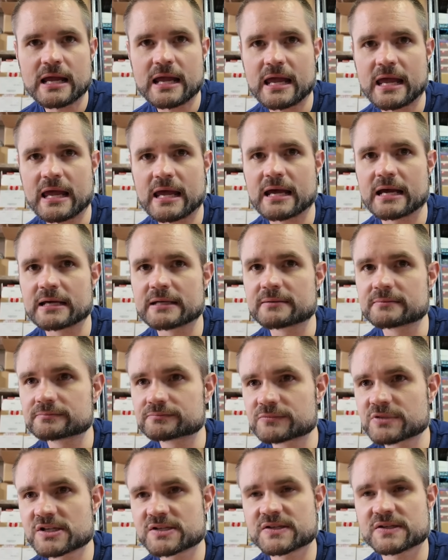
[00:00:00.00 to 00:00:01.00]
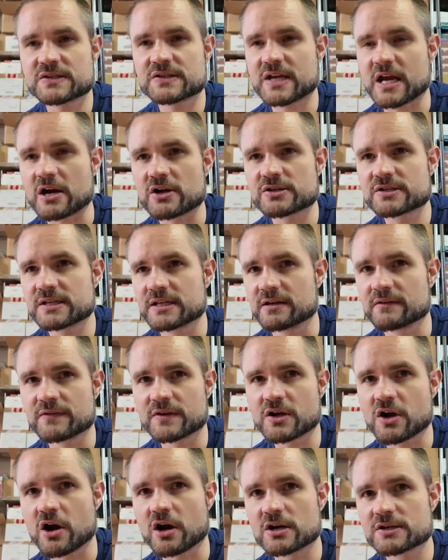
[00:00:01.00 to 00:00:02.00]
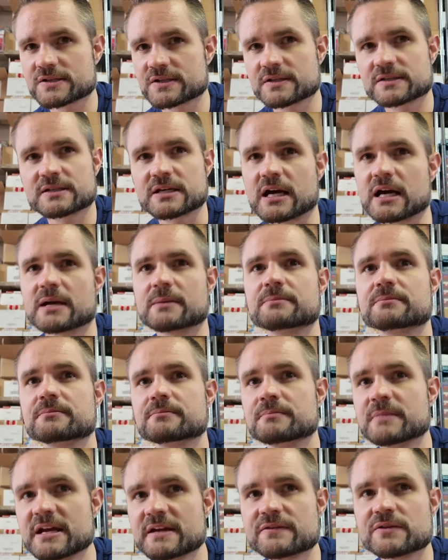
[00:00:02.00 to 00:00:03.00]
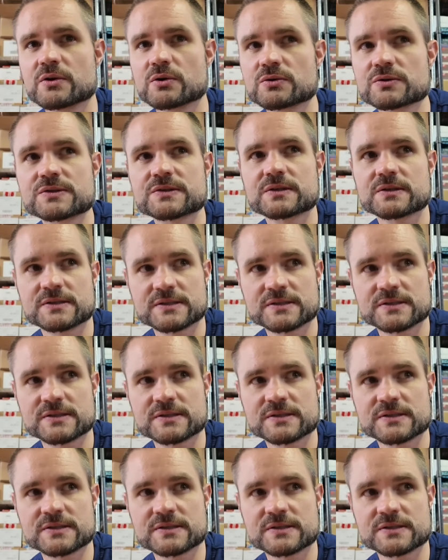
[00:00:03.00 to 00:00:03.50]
and just the scarcity of the cards at the time made those